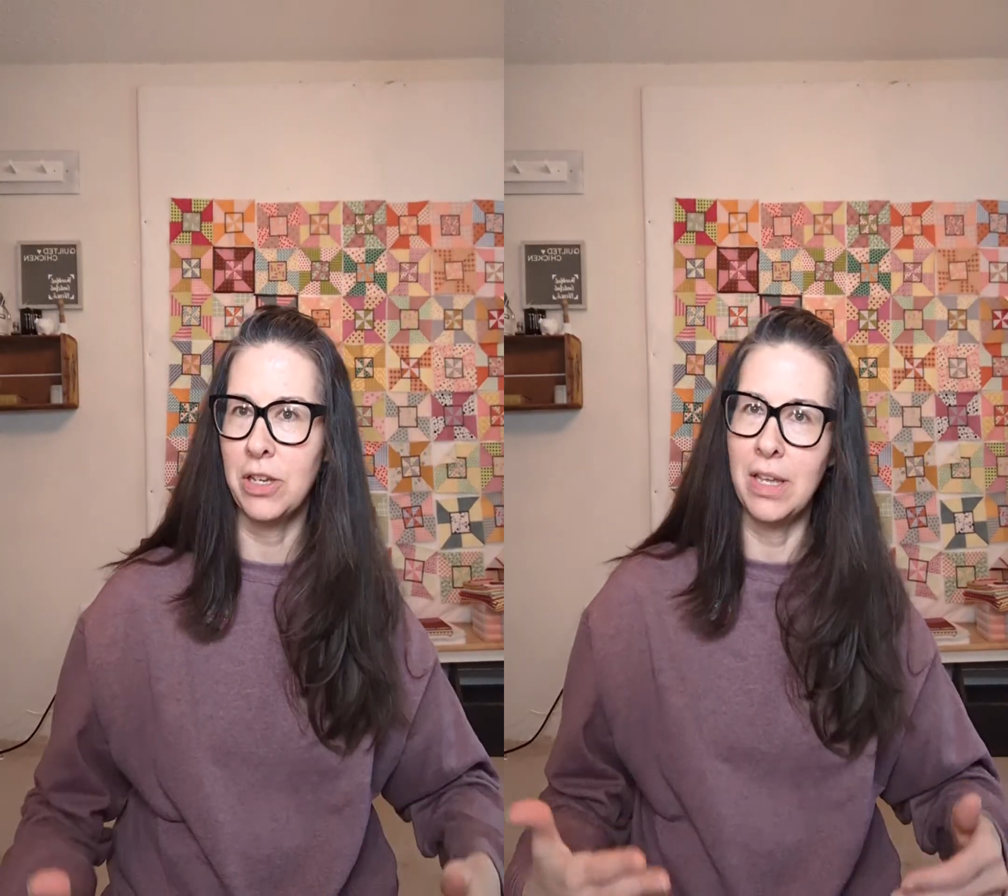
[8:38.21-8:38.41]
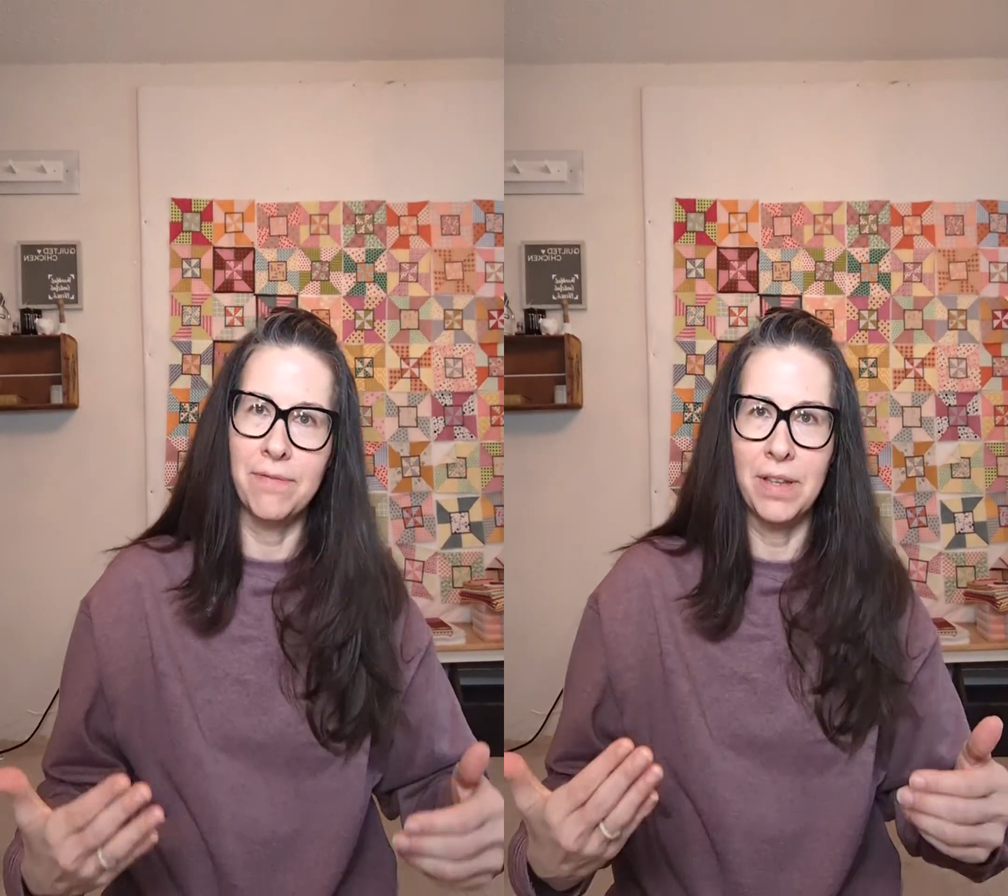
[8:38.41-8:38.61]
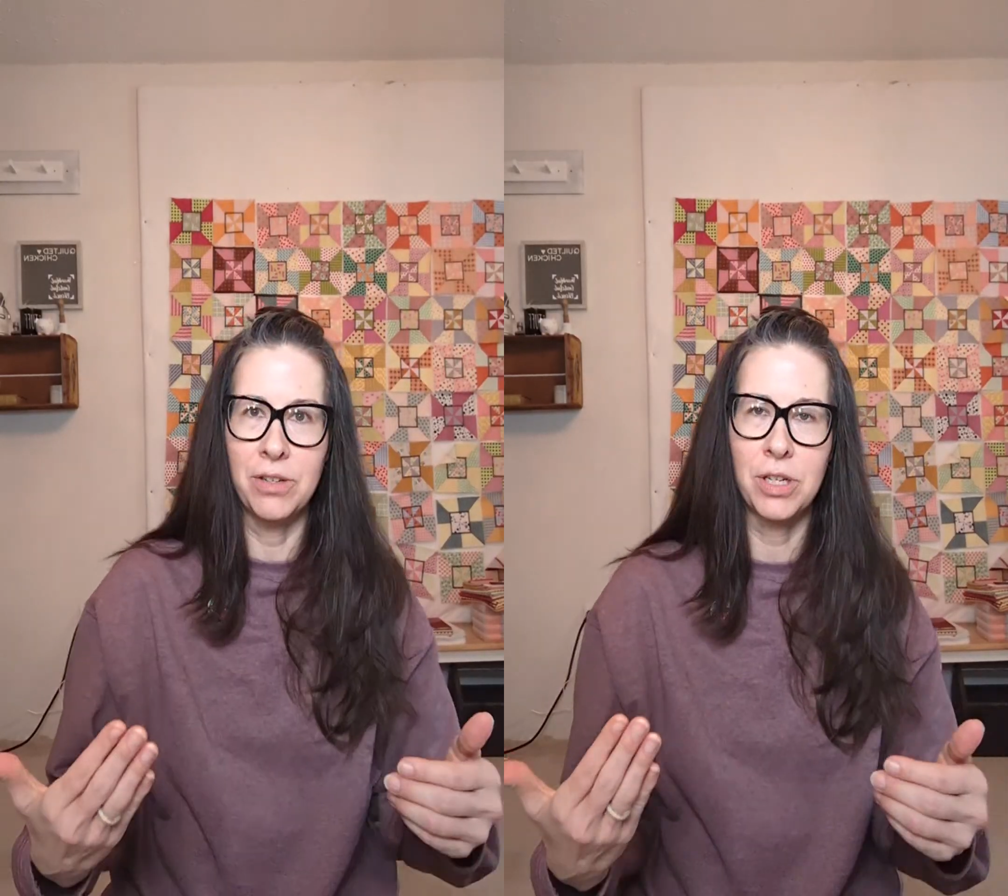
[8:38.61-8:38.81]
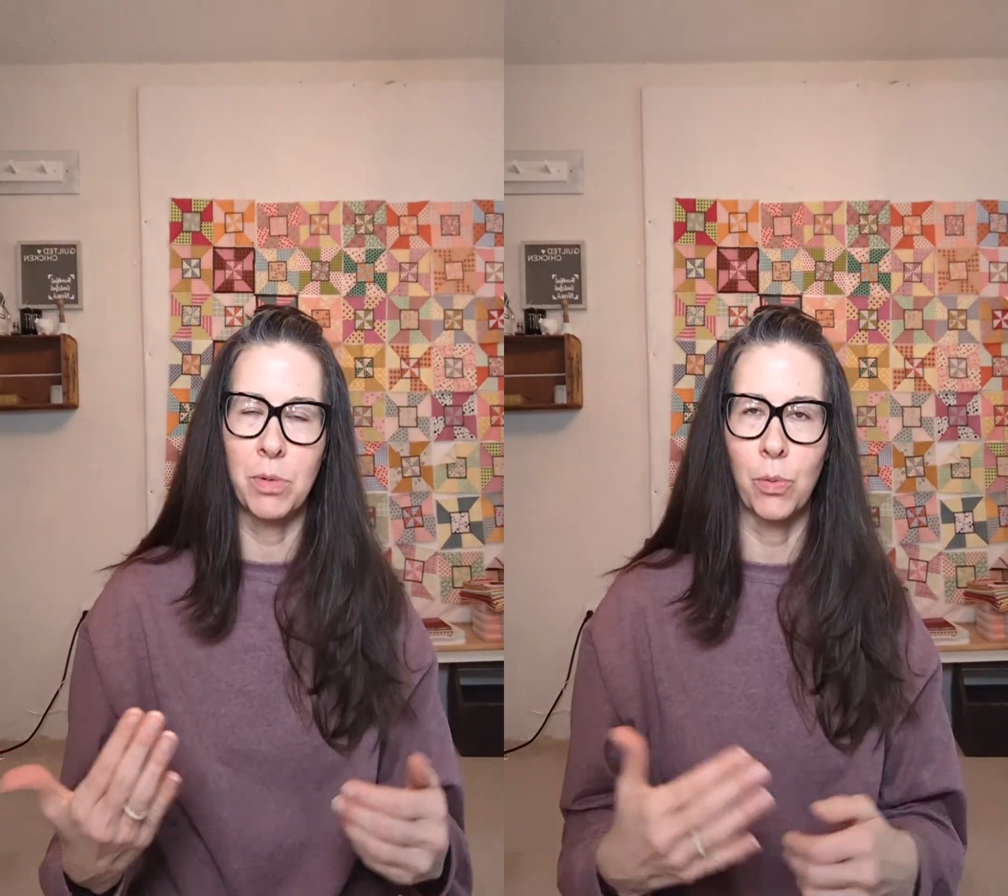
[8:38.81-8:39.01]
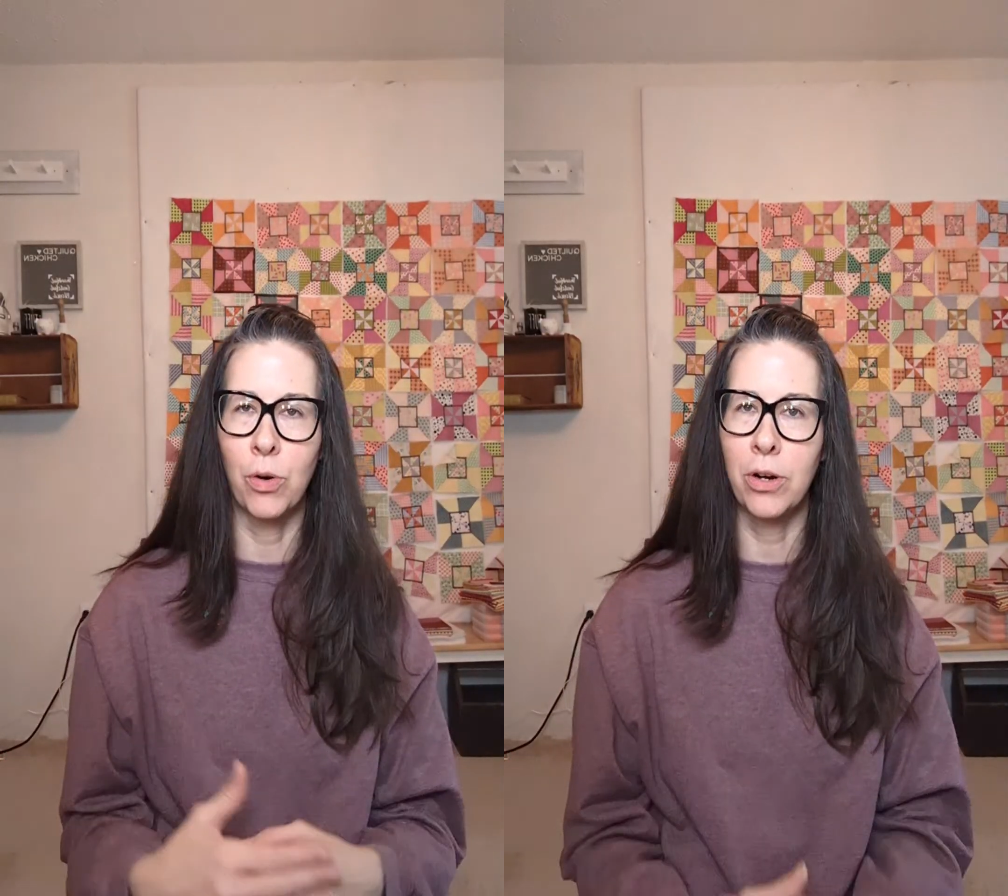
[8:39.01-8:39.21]
you get finished up
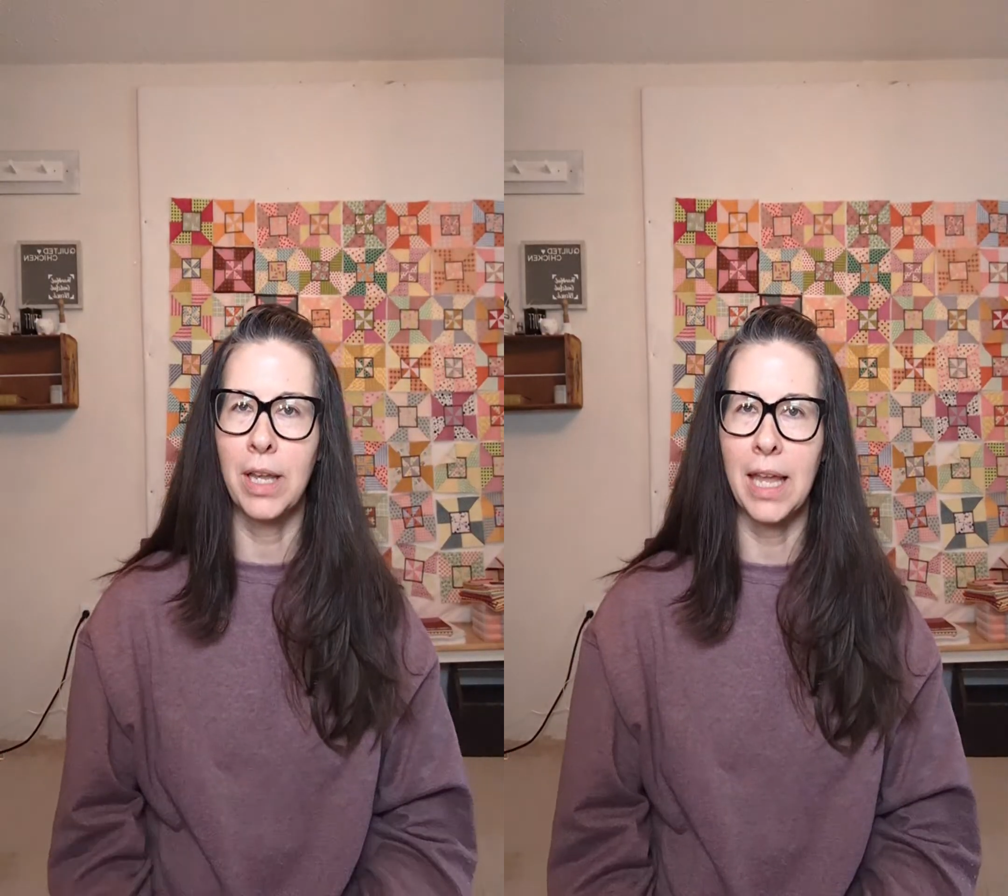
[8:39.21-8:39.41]
with work,